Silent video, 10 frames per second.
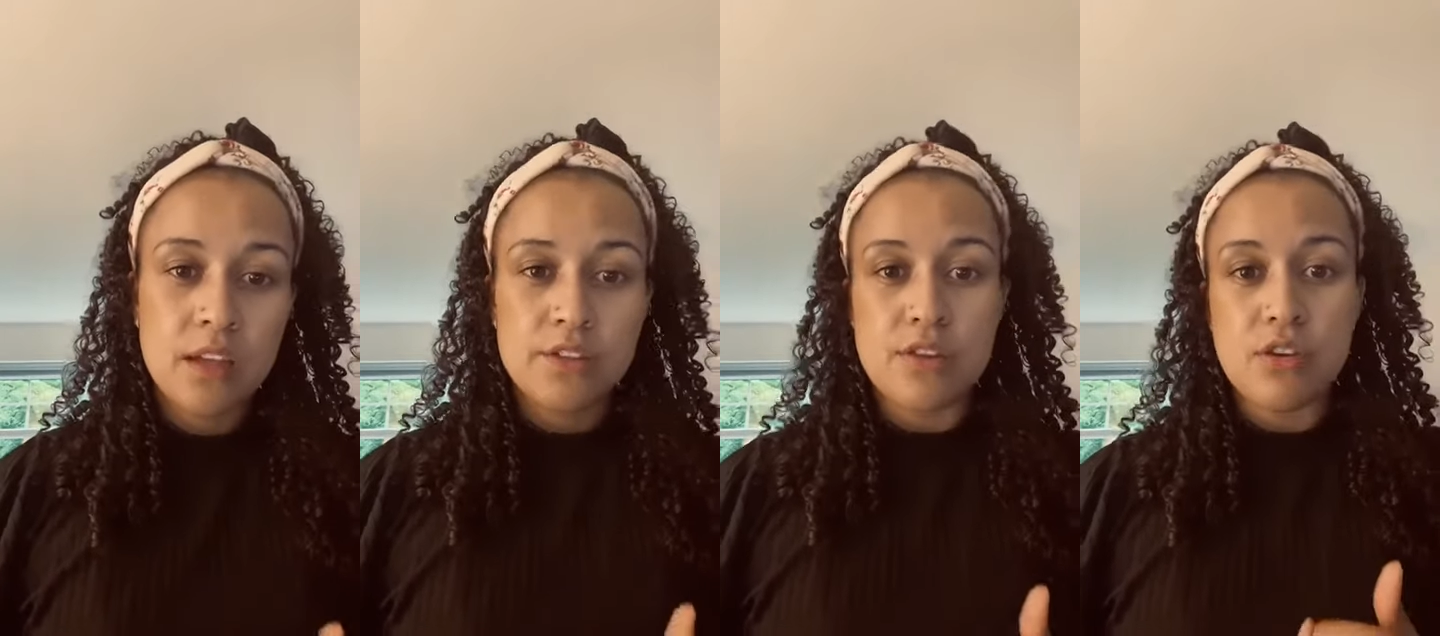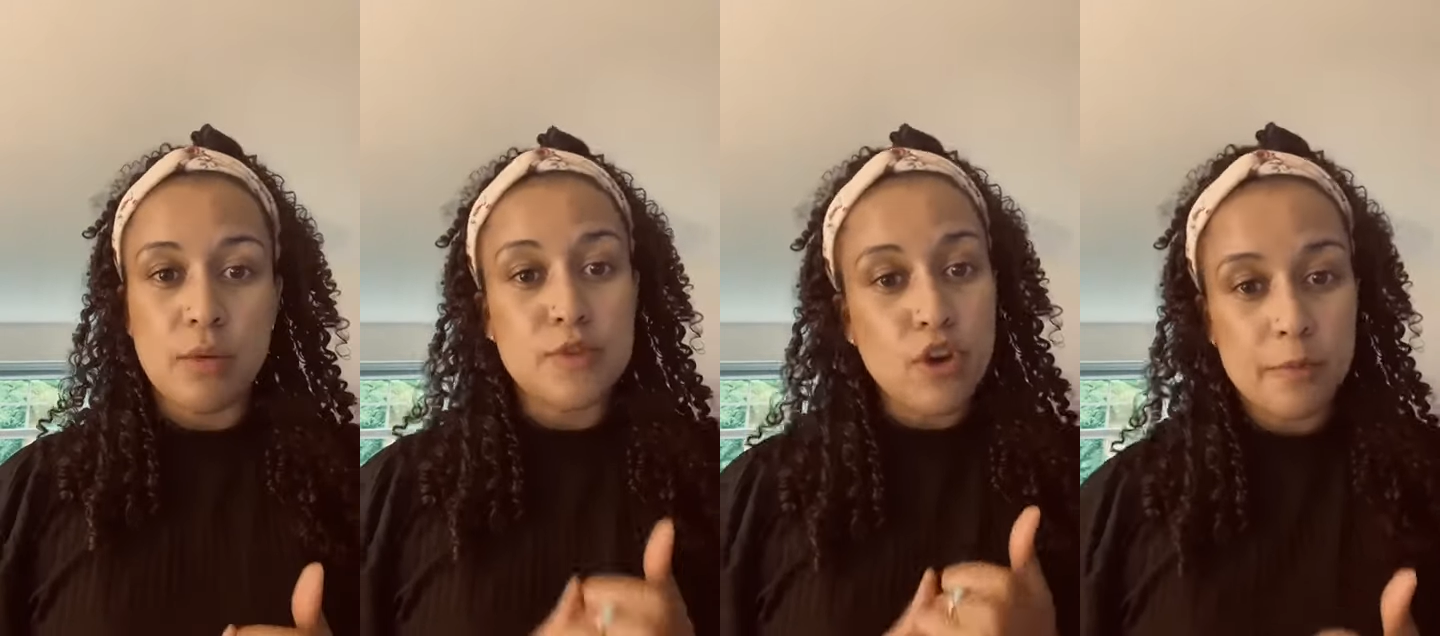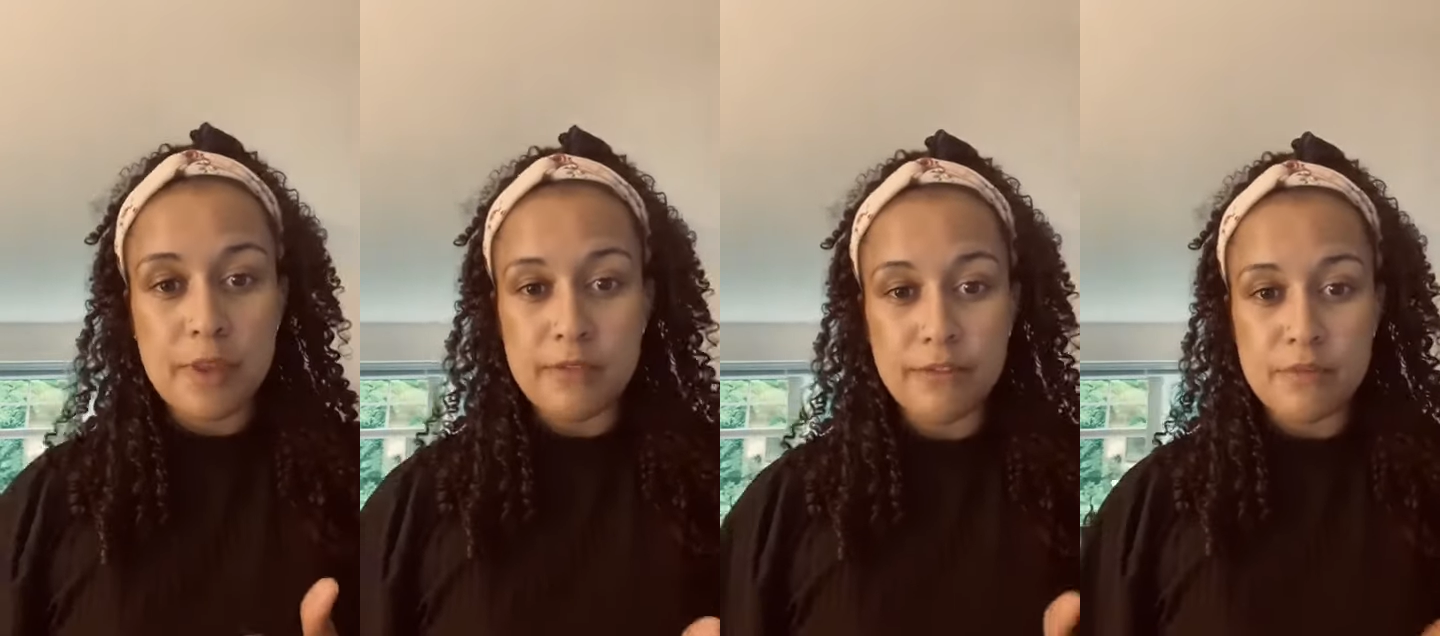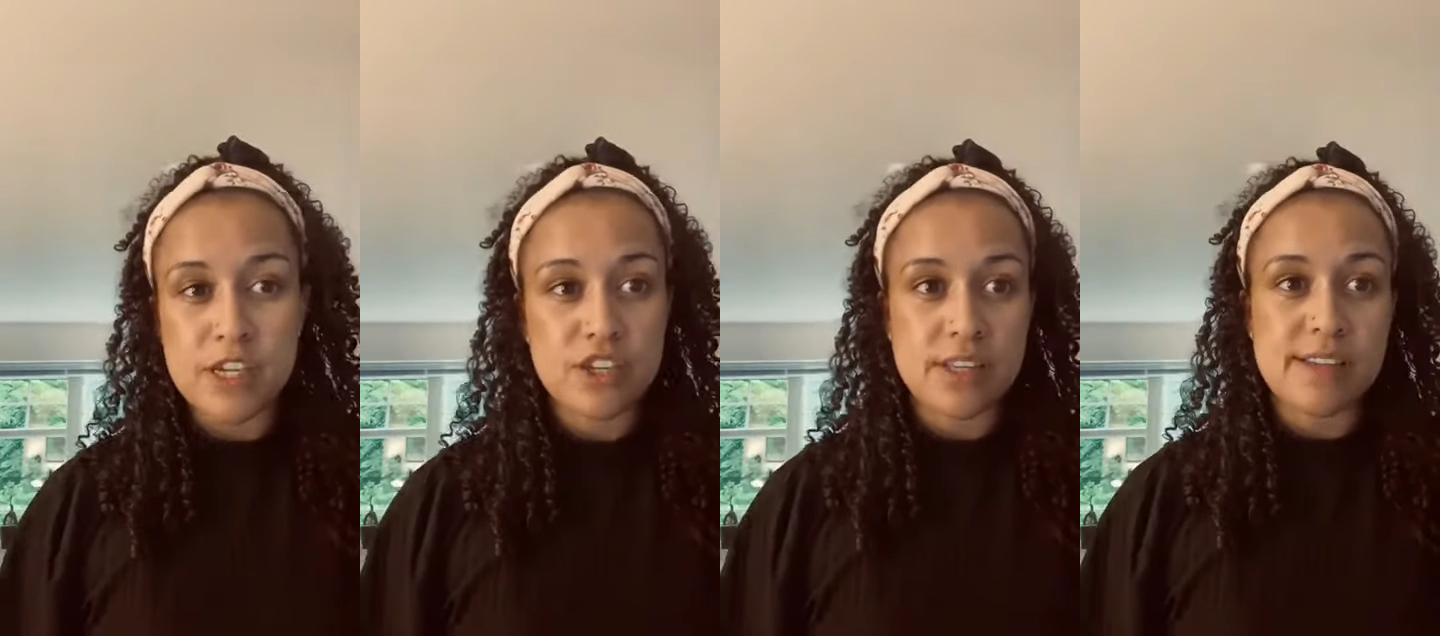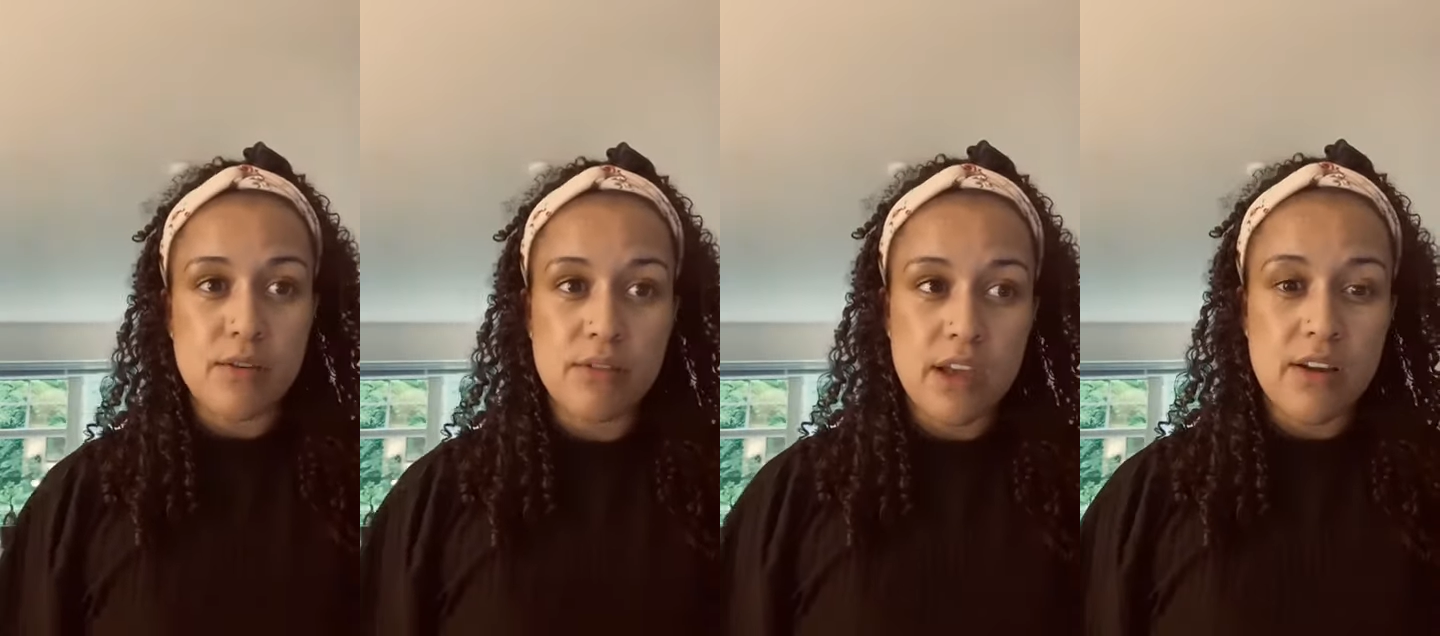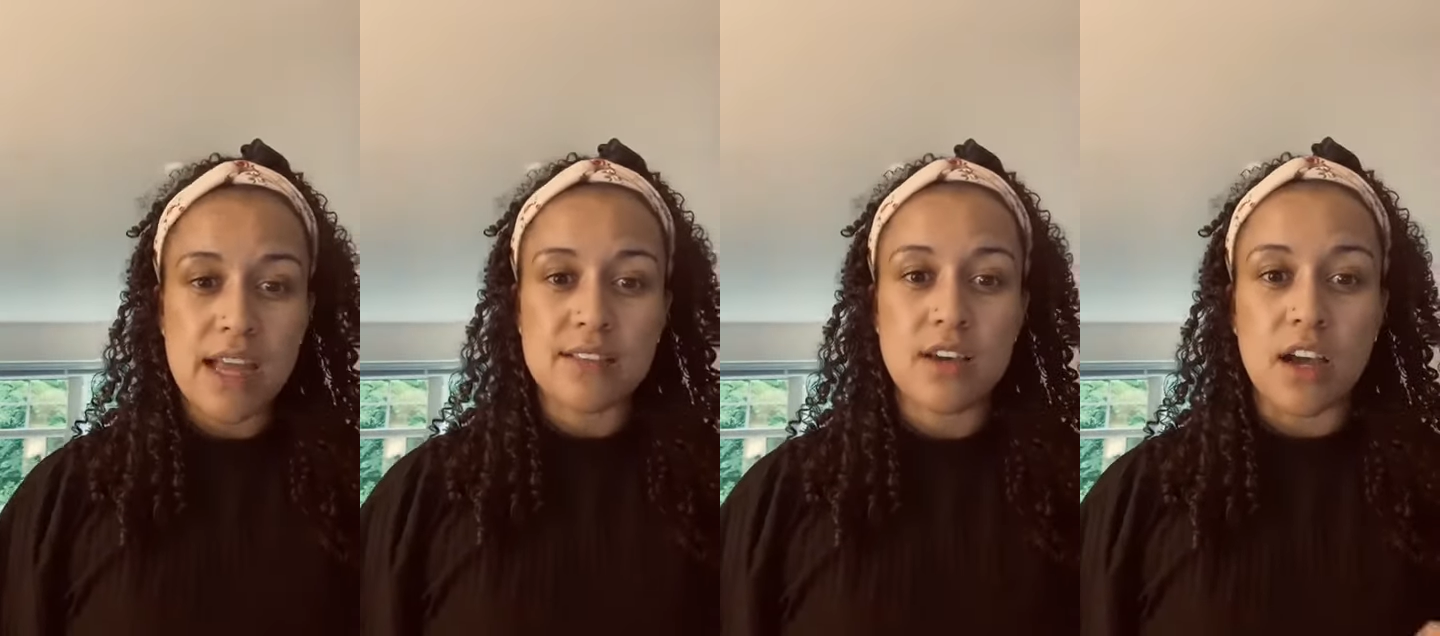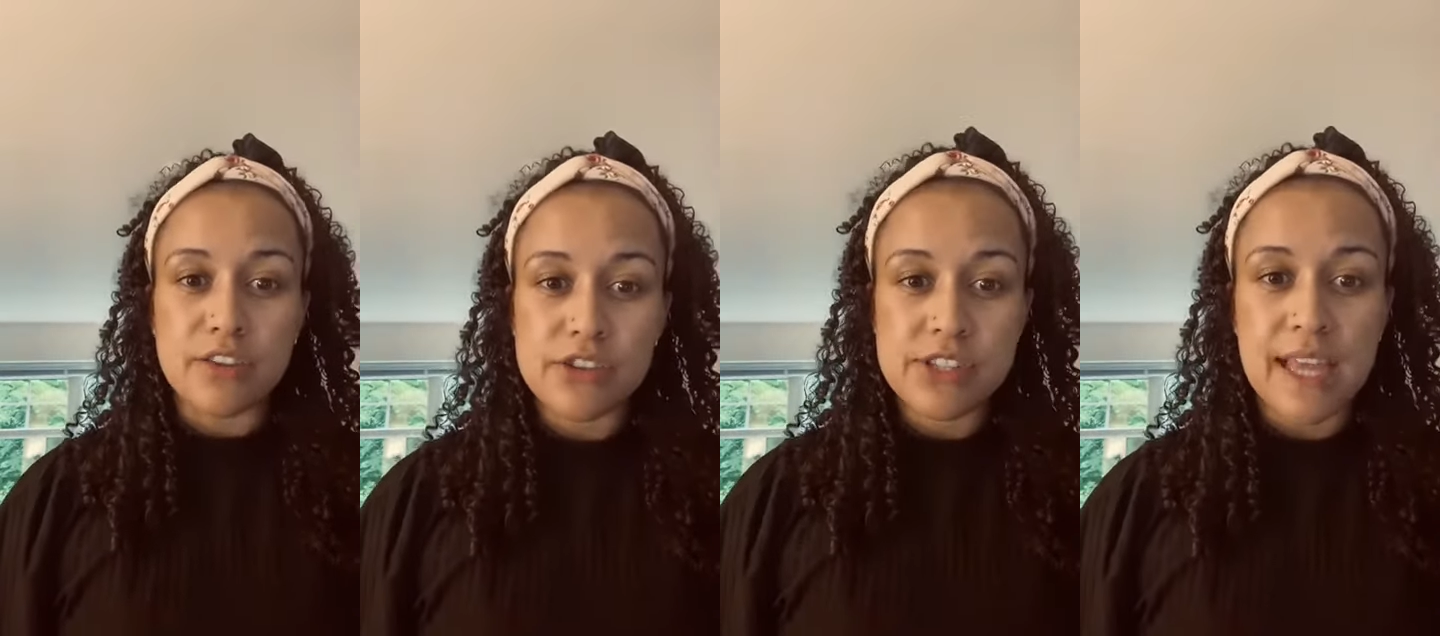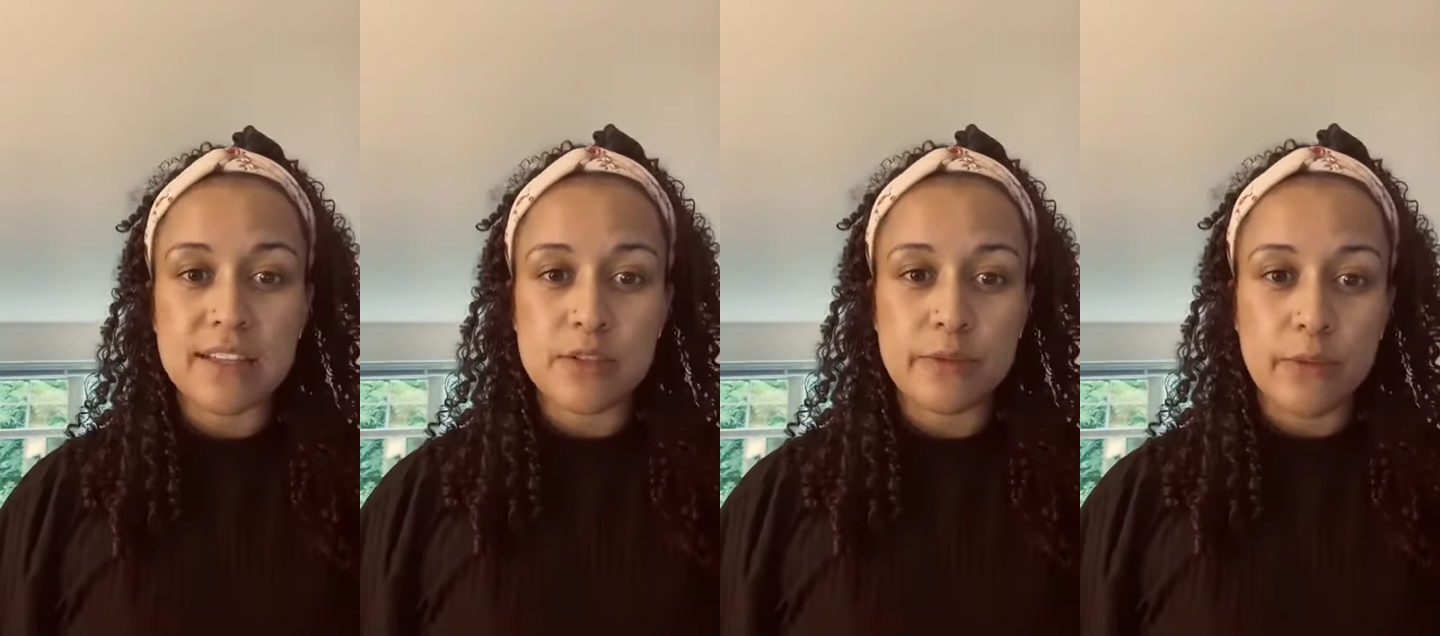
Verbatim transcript: to absorb the information that's out there and to understand